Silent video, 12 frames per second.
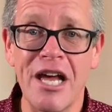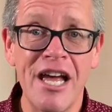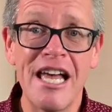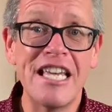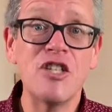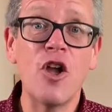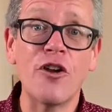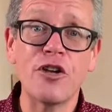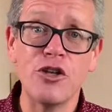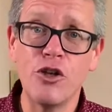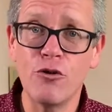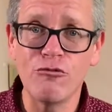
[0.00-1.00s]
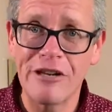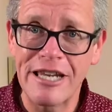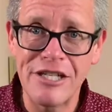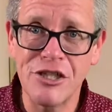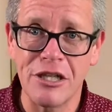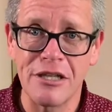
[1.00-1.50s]
It's not a new
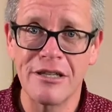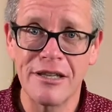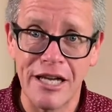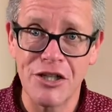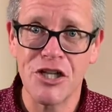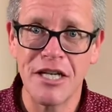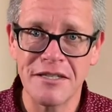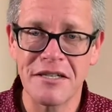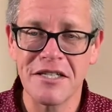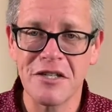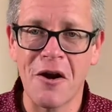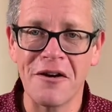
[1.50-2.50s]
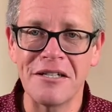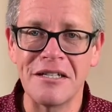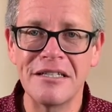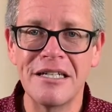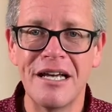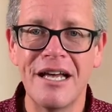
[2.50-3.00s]
religion that Jesus started,